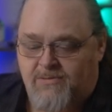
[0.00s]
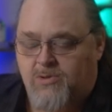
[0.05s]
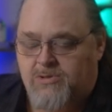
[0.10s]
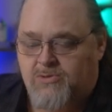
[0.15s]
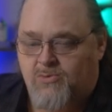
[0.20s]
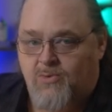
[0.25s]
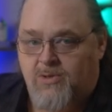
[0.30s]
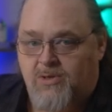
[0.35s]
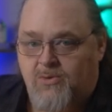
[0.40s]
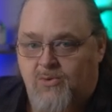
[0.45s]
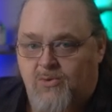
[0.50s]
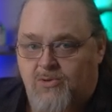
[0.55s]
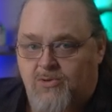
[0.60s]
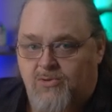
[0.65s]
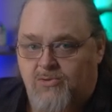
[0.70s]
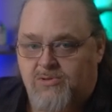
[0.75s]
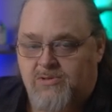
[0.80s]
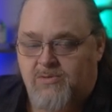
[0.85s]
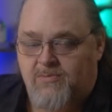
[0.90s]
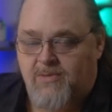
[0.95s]
We also want to
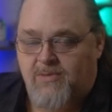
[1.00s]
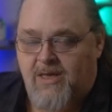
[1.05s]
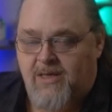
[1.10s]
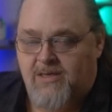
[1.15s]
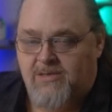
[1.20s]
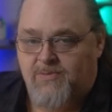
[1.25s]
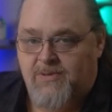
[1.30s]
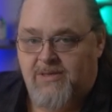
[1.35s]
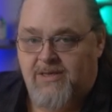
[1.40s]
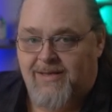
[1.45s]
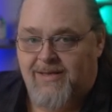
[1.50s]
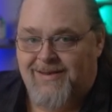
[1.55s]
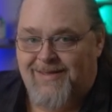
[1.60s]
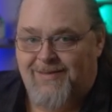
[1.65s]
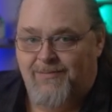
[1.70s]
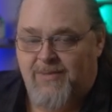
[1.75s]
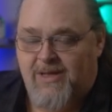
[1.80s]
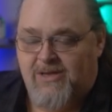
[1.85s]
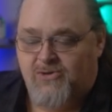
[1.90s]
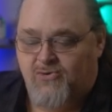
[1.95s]
include some
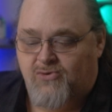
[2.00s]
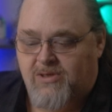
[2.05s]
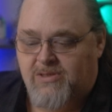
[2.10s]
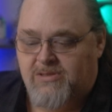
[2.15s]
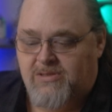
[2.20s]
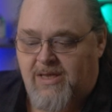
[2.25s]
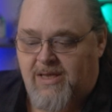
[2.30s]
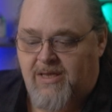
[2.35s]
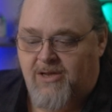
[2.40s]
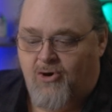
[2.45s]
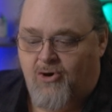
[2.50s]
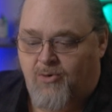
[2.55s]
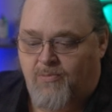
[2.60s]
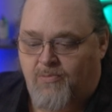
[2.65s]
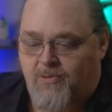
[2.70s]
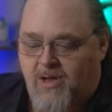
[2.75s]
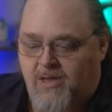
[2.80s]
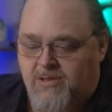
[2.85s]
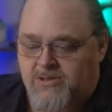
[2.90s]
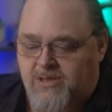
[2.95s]
ASP.NET metrics in our
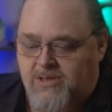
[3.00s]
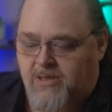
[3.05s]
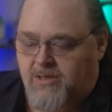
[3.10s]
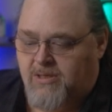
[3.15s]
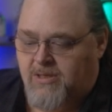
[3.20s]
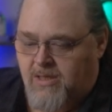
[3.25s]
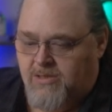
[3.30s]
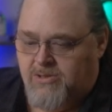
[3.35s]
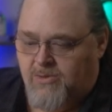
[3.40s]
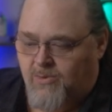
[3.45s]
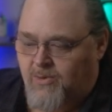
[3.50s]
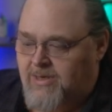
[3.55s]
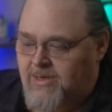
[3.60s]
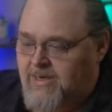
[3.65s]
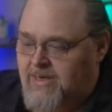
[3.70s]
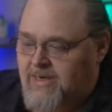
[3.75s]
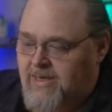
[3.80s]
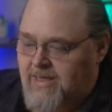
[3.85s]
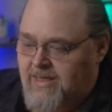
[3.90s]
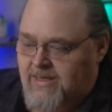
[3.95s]
project. And so we're going
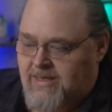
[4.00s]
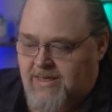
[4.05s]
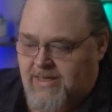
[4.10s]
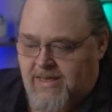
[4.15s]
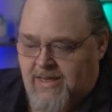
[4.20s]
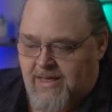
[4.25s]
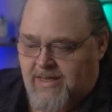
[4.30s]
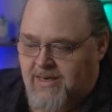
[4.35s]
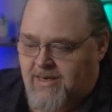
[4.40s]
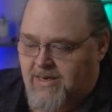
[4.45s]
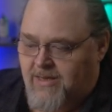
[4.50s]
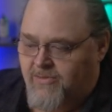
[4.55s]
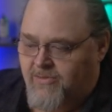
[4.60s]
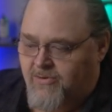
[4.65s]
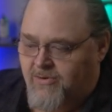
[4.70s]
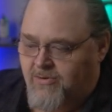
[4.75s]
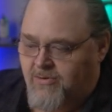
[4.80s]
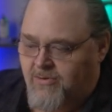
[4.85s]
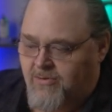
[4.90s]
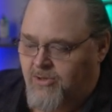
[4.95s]
to need yet
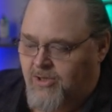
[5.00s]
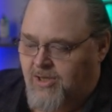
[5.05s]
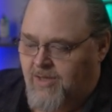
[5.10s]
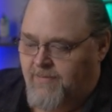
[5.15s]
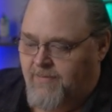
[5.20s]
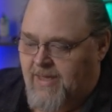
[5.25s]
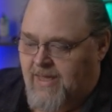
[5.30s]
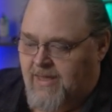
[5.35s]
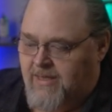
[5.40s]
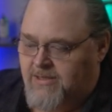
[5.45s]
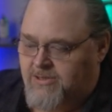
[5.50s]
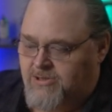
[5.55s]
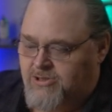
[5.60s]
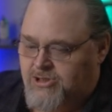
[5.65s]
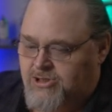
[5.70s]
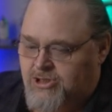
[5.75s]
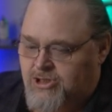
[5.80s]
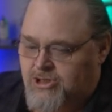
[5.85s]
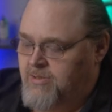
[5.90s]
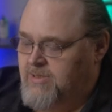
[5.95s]
another NuGet
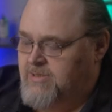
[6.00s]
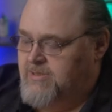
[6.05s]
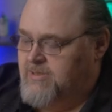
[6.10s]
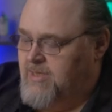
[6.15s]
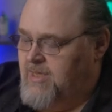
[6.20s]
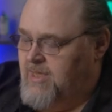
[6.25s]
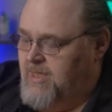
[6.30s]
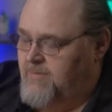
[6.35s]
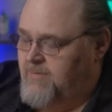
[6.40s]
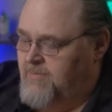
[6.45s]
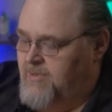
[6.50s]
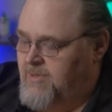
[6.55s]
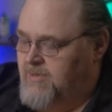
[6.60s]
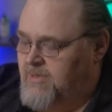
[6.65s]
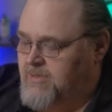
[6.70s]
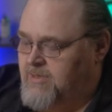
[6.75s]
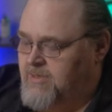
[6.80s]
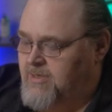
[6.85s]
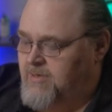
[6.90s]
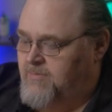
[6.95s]
package. This time,
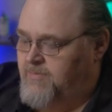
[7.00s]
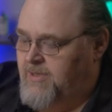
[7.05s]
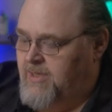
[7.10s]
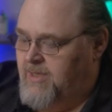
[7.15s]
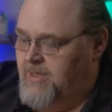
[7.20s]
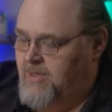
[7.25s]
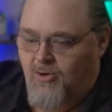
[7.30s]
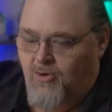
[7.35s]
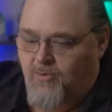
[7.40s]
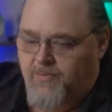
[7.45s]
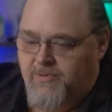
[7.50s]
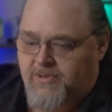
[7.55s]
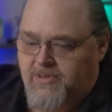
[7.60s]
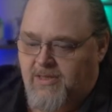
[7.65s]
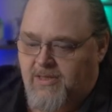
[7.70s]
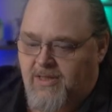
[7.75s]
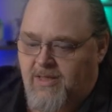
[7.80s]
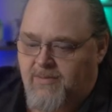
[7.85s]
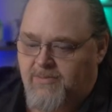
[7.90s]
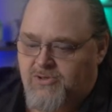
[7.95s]
that's going to be
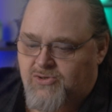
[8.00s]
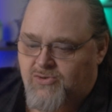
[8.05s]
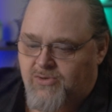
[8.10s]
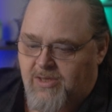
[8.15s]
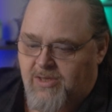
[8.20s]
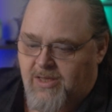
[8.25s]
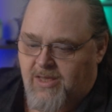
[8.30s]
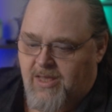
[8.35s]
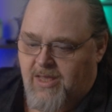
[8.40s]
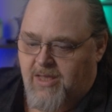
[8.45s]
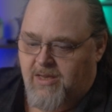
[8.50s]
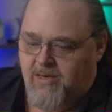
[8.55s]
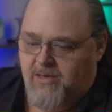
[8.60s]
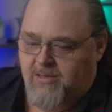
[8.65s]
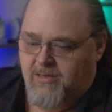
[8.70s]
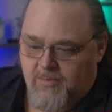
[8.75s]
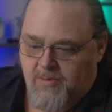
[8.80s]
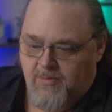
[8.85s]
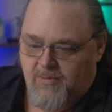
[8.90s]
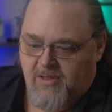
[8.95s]
OpenTelemetry
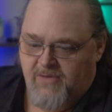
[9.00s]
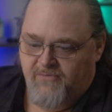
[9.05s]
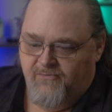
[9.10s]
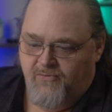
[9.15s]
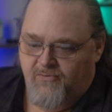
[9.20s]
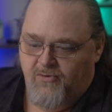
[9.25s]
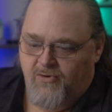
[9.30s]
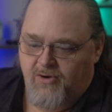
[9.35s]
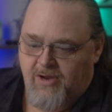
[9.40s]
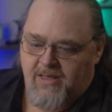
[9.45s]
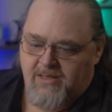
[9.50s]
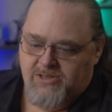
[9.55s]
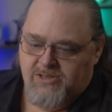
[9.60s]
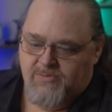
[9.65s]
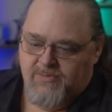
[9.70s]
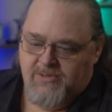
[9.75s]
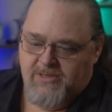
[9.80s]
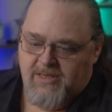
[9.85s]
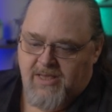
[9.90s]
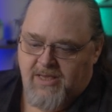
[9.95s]
again, but I'm looking for
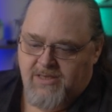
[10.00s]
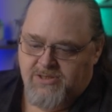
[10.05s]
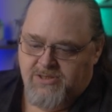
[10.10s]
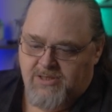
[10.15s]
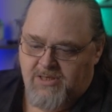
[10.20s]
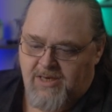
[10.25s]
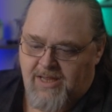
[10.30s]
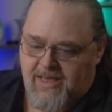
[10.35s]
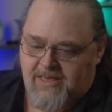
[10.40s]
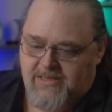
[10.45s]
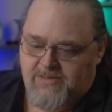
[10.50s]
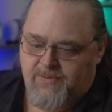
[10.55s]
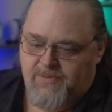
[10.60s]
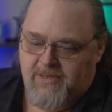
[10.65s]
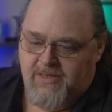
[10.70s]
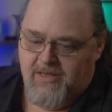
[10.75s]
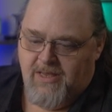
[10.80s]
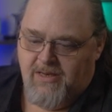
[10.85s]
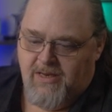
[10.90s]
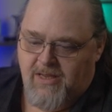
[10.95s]
instrumentation
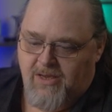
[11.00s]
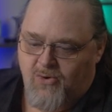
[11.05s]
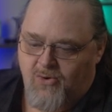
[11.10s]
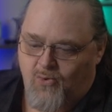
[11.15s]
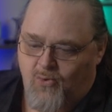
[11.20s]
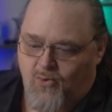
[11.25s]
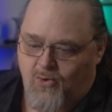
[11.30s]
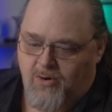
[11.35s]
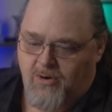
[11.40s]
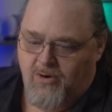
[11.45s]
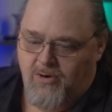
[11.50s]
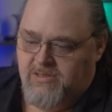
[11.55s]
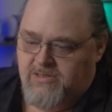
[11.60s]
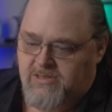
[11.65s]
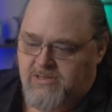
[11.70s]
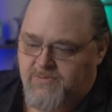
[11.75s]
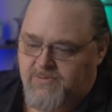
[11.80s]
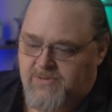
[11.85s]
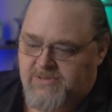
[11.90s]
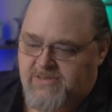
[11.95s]
ASP.NET Core.
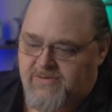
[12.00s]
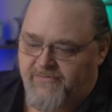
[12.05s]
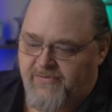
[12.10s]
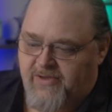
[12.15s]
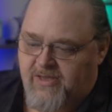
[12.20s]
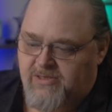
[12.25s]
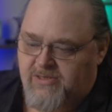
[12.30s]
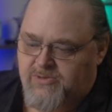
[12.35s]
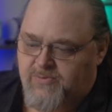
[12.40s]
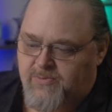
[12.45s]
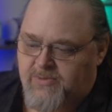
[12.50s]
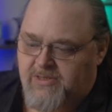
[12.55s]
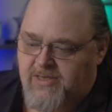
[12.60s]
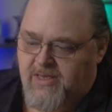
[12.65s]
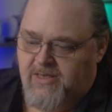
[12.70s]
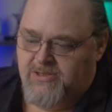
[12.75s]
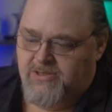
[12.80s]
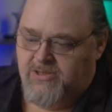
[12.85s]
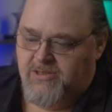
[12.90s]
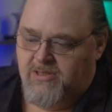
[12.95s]
This is specific
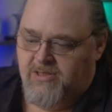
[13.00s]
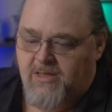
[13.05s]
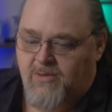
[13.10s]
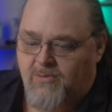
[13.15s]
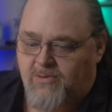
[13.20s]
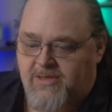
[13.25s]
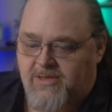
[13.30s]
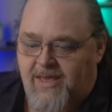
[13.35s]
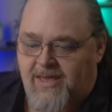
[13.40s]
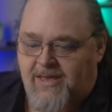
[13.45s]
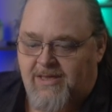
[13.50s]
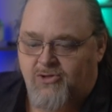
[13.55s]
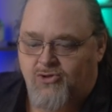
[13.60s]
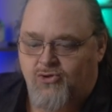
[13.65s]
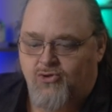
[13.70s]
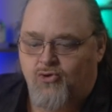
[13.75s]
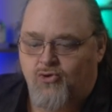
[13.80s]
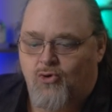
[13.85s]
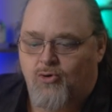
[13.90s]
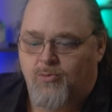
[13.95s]
instrumentation that will take
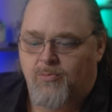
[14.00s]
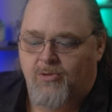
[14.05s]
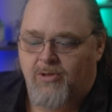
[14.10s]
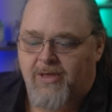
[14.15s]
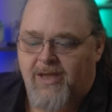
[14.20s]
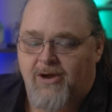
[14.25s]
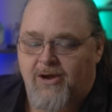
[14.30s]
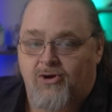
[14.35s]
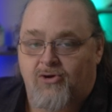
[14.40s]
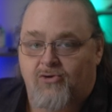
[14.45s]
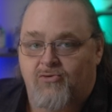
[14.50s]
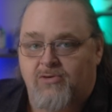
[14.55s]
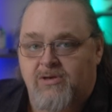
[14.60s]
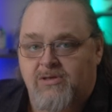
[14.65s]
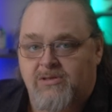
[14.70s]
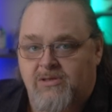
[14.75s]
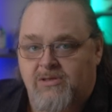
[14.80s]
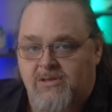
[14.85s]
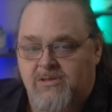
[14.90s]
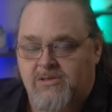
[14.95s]
normal
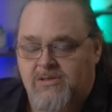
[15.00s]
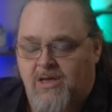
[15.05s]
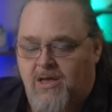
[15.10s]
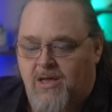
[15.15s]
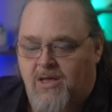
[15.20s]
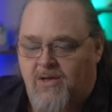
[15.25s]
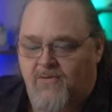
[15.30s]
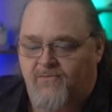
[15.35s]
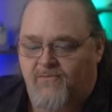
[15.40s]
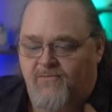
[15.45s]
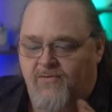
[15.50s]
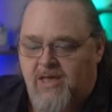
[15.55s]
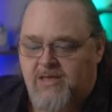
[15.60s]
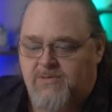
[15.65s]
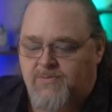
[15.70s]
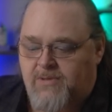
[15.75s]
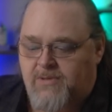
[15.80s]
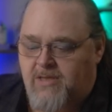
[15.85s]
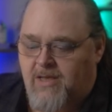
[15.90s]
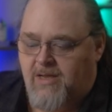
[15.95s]
characteristics of
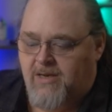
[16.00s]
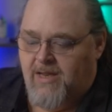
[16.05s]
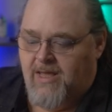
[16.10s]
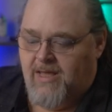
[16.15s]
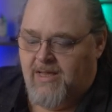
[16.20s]
ASP.NET